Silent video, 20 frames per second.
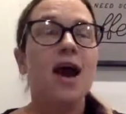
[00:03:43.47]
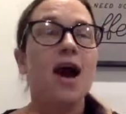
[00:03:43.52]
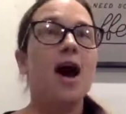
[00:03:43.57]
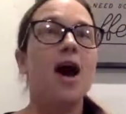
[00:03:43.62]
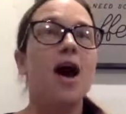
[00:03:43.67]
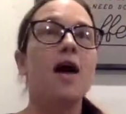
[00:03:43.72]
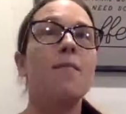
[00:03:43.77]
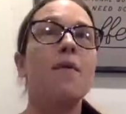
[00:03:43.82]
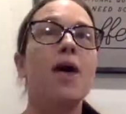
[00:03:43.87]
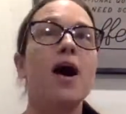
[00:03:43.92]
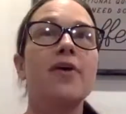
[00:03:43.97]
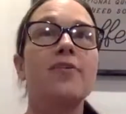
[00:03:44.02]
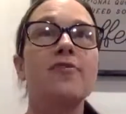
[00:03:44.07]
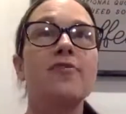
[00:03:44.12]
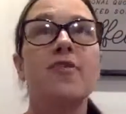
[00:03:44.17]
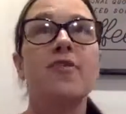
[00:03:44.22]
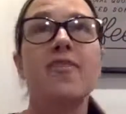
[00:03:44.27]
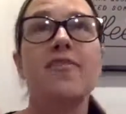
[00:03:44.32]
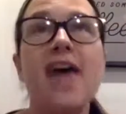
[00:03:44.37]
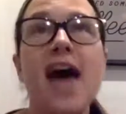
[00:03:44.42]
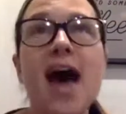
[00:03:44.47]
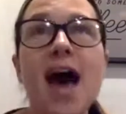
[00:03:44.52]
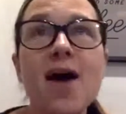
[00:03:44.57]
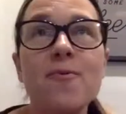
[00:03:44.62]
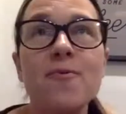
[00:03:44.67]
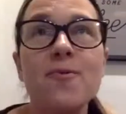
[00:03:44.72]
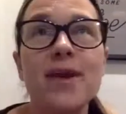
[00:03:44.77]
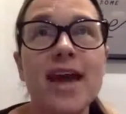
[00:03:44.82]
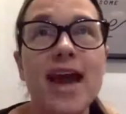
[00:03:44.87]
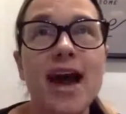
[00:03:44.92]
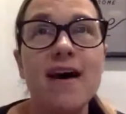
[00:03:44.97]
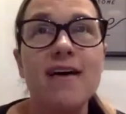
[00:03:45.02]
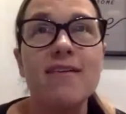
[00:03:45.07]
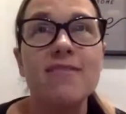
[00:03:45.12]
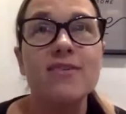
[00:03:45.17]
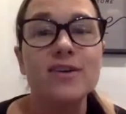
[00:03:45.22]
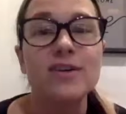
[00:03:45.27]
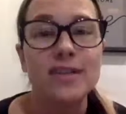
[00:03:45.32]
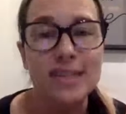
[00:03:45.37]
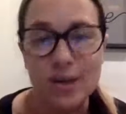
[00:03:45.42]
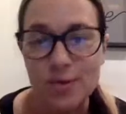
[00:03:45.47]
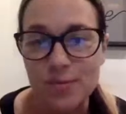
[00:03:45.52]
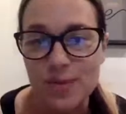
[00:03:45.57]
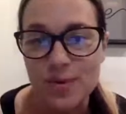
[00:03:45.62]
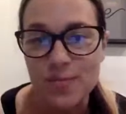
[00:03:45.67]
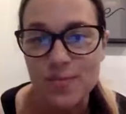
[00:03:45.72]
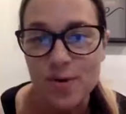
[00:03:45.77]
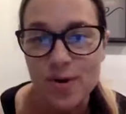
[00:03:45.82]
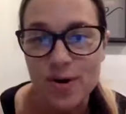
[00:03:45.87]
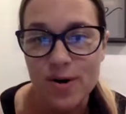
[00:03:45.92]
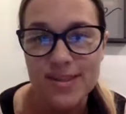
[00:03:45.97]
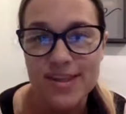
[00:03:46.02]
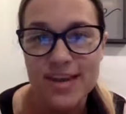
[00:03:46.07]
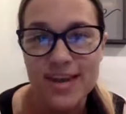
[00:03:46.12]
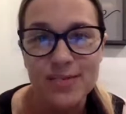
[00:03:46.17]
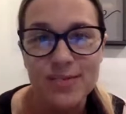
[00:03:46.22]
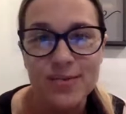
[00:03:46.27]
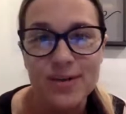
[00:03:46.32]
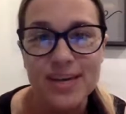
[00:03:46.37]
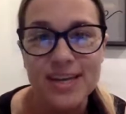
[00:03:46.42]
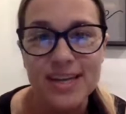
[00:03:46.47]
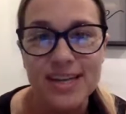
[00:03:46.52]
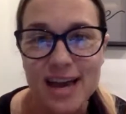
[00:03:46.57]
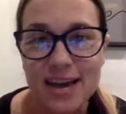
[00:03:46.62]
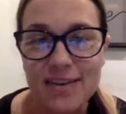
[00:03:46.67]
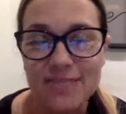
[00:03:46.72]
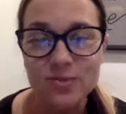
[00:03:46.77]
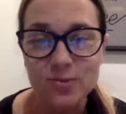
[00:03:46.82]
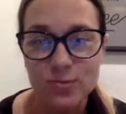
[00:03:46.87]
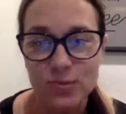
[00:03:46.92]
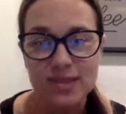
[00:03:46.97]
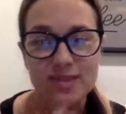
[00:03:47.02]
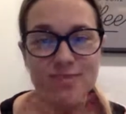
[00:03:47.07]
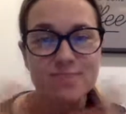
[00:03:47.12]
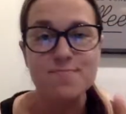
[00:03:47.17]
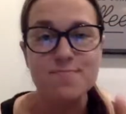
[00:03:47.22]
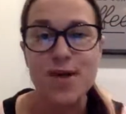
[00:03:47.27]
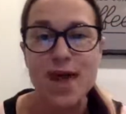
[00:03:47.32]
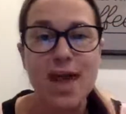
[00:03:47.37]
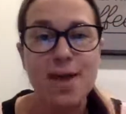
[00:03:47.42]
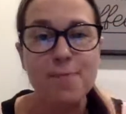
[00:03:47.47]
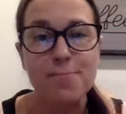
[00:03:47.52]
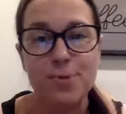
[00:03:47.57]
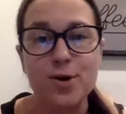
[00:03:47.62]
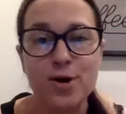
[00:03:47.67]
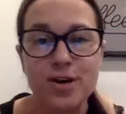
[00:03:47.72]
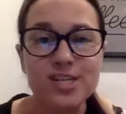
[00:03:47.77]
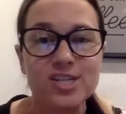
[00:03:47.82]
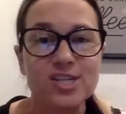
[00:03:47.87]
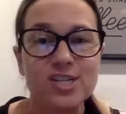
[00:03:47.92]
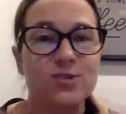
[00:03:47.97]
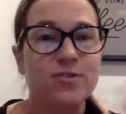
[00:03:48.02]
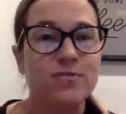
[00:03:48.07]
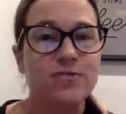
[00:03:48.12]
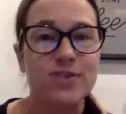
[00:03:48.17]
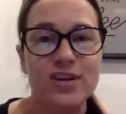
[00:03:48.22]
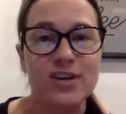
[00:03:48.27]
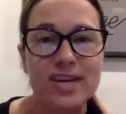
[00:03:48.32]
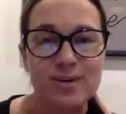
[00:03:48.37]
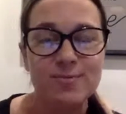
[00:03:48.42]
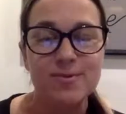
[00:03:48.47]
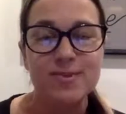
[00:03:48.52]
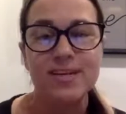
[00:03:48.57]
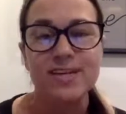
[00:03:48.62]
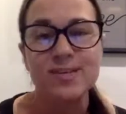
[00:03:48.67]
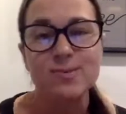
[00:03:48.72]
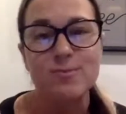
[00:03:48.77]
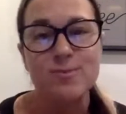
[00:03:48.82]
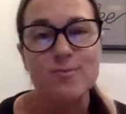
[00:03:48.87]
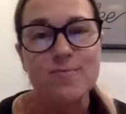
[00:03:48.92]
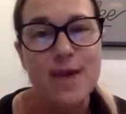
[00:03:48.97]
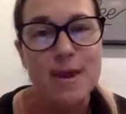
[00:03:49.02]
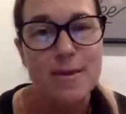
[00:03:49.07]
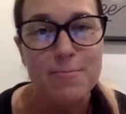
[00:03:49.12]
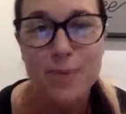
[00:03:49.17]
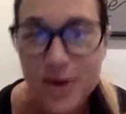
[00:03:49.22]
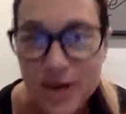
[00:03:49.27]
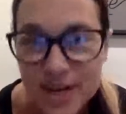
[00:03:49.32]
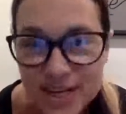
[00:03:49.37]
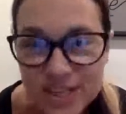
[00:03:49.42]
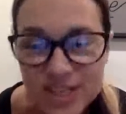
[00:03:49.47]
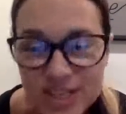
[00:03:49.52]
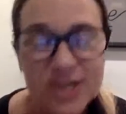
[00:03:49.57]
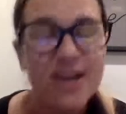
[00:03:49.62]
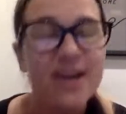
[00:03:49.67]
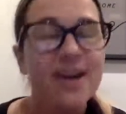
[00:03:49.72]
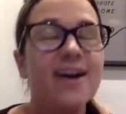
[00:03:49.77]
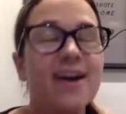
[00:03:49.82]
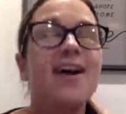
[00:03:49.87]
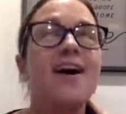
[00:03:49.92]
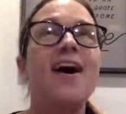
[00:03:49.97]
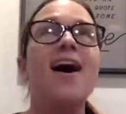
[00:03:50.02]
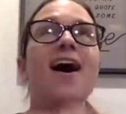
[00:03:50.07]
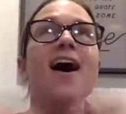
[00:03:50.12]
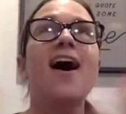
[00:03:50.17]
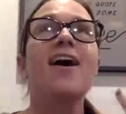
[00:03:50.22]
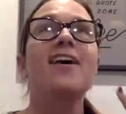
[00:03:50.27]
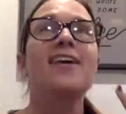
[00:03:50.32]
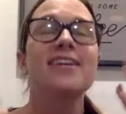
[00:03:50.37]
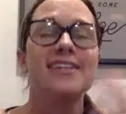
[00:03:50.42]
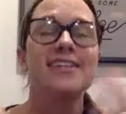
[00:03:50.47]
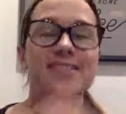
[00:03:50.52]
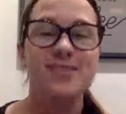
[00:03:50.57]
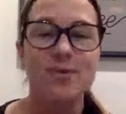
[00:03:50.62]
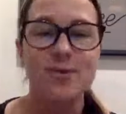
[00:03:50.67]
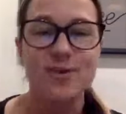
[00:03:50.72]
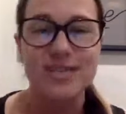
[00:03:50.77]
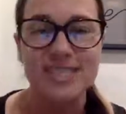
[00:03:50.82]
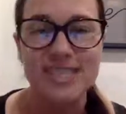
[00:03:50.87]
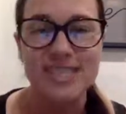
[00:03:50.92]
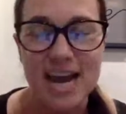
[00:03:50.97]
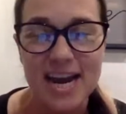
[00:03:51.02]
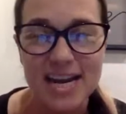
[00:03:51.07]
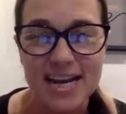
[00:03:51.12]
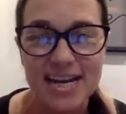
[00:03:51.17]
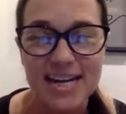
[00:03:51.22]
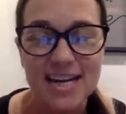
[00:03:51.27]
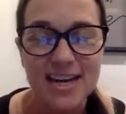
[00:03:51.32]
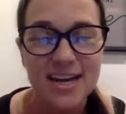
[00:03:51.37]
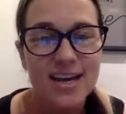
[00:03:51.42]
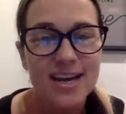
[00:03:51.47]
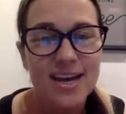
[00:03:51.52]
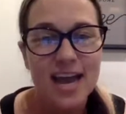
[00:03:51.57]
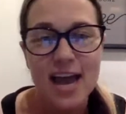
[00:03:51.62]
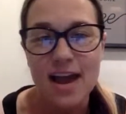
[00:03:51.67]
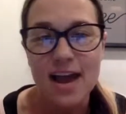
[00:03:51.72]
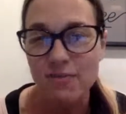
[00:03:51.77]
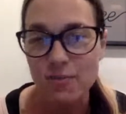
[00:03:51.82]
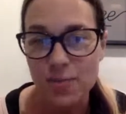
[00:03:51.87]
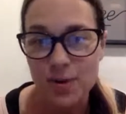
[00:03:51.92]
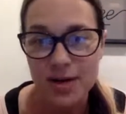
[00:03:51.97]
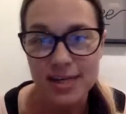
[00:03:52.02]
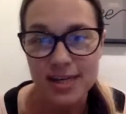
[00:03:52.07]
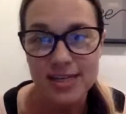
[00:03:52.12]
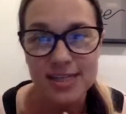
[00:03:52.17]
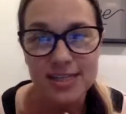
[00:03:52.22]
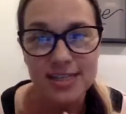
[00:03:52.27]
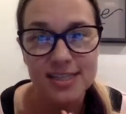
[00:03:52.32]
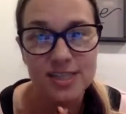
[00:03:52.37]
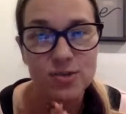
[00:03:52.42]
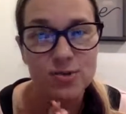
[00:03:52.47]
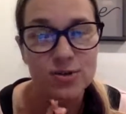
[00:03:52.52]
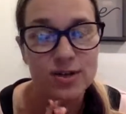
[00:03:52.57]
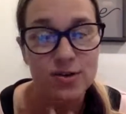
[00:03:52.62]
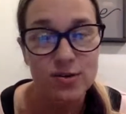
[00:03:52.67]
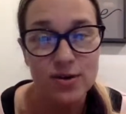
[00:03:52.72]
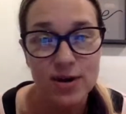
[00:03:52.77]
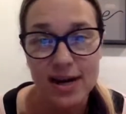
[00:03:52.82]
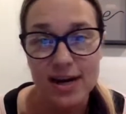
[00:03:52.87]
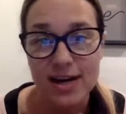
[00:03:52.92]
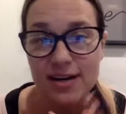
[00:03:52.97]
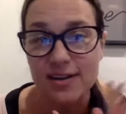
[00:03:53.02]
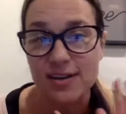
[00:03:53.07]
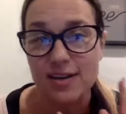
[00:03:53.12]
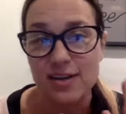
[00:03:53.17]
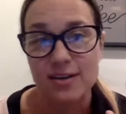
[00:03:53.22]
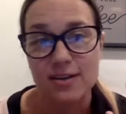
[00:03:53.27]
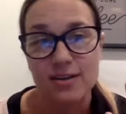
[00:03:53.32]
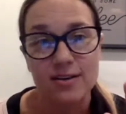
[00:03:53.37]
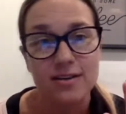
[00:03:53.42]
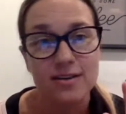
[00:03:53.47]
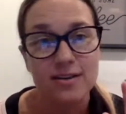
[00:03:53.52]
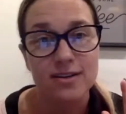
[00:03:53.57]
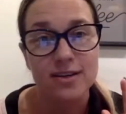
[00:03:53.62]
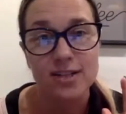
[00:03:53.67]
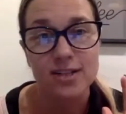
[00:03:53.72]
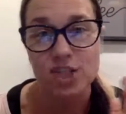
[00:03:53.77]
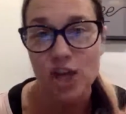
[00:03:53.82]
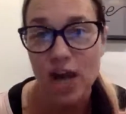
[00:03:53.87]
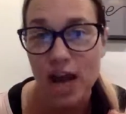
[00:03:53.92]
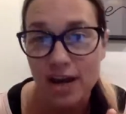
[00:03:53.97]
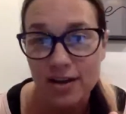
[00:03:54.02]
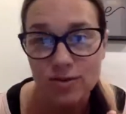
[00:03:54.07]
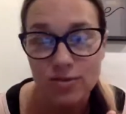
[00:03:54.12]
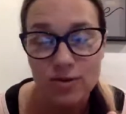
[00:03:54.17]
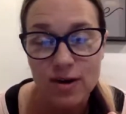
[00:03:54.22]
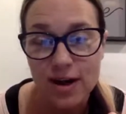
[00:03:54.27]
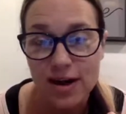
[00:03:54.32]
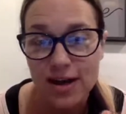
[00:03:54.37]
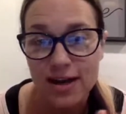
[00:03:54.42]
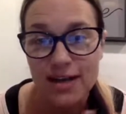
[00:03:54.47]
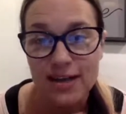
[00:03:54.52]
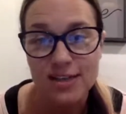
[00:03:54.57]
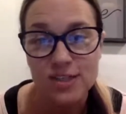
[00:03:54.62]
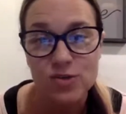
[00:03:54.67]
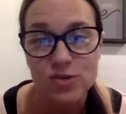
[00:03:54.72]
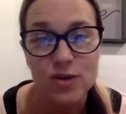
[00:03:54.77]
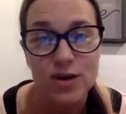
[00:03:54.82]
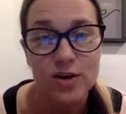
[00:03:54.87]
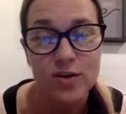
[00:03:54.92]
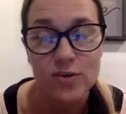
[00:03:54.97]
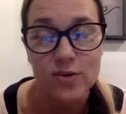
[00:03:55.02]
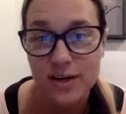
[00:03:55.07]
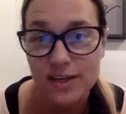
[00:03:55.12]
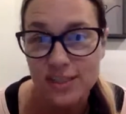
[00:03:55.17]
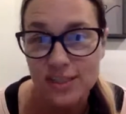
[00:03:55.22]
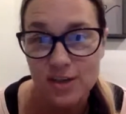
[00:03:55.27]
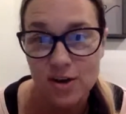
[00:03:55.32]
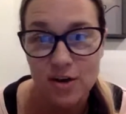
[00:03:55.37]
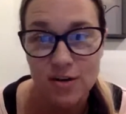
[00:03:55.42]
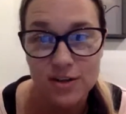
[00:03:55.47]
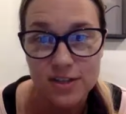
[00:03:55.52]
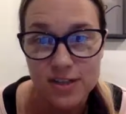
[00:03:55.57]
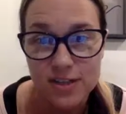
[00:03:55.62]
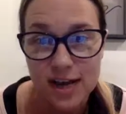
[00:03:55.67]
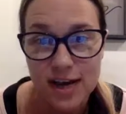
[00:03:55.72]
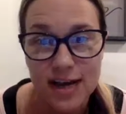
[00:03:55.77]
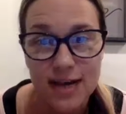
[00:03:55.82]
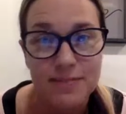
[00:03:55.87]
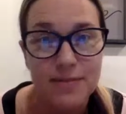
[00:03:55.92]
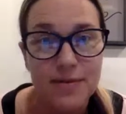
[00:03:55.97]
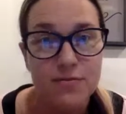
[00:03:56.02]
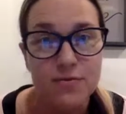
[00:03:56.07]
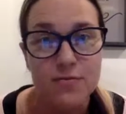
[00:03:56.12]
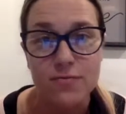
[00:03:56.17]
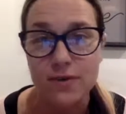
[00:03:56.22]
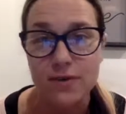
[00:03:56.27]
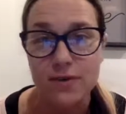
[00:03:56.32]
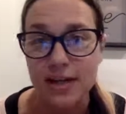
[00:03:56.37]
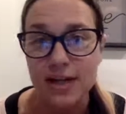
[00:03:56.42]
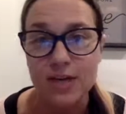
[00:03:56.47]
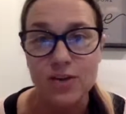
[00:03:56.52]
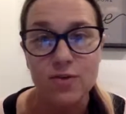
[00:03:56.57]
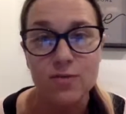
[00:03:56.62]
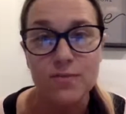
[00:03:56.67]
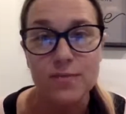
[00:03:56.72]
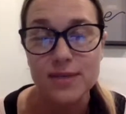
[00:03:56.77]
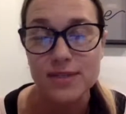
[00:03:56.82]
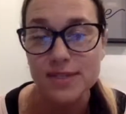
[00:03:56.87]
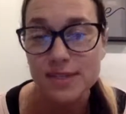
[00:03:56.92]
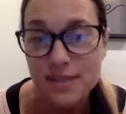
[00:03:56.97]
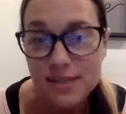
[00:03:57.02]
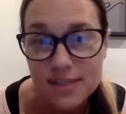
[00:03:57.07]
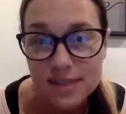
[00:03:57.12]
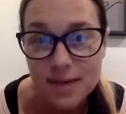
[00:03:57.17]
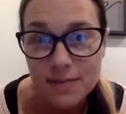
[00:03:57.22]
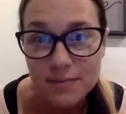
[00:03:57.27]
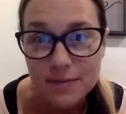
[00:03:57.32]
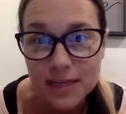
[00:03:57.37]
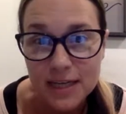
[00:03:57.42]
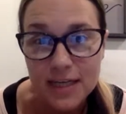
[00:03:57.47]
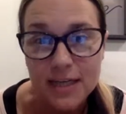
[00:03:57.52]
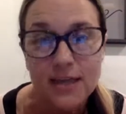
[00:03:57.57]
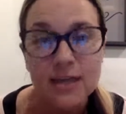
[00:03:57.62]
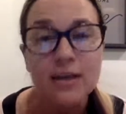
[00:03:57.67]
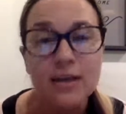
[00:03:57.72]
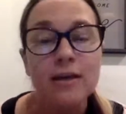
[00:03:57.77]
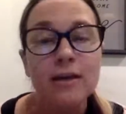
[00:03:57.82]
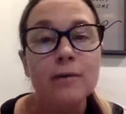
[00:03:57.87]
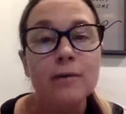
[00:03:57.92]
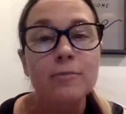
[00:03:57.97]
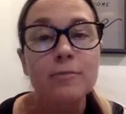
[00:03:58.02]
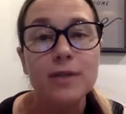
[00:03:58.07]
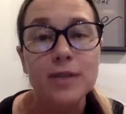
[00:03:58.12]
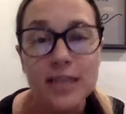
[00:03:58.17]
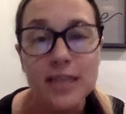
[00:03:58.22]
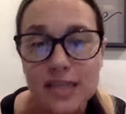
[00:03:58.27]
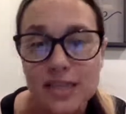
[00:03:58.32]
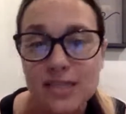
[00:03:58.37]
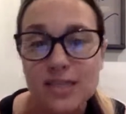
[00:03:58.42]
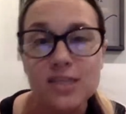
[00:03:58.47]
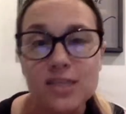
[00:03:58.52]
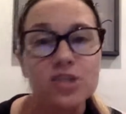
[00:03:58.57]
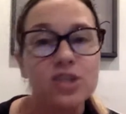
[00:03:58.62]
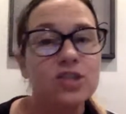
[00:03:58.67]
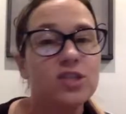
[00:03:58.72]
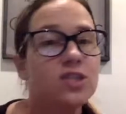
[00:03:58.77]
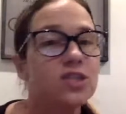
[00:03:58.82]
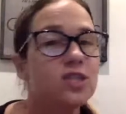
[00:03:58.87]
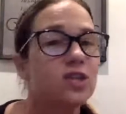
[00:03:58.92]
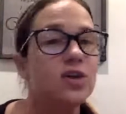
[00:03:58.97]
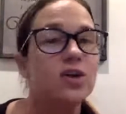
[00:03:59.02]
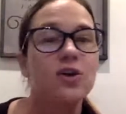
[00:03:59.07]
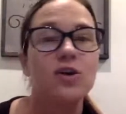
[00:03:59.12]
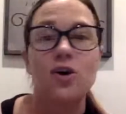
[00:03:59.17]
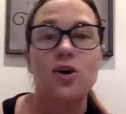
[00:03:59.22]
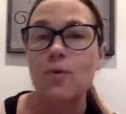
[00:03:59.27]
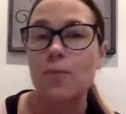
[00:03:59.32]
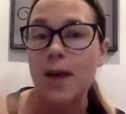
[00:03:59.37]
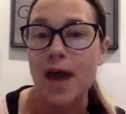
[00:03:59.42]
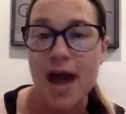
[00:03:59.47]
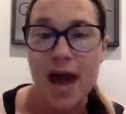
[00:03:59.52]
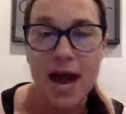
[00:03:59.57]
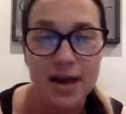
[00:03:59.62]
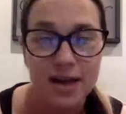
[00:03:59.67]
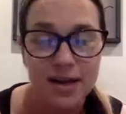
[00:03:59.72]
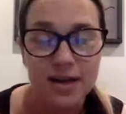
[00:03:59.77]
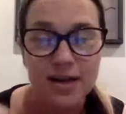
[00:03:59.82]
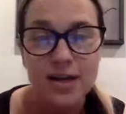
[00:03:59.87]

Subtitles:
Other than that, we have a little bit more than a week left with May Push. So if you're in with us with May Push, so excited. Everybody is doing great. The chat thread is going crazy all the time. If you feel like you're missing something, please just go back.